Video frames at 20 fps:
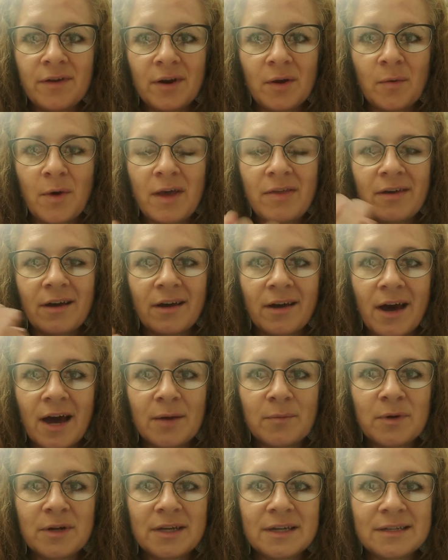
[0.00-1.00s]
in a way that
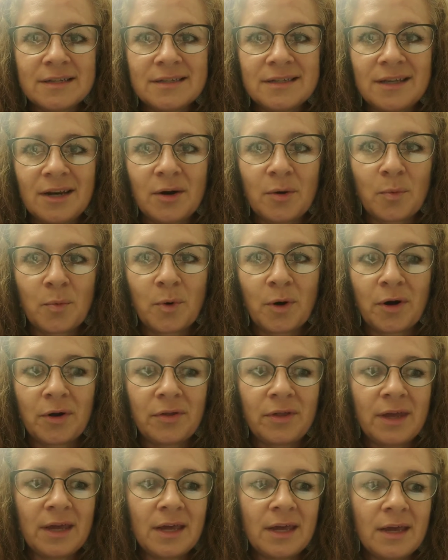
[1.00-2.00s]
God would consider
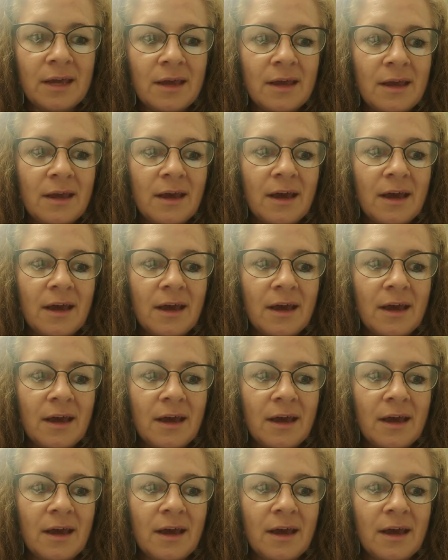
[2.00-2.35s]
worthy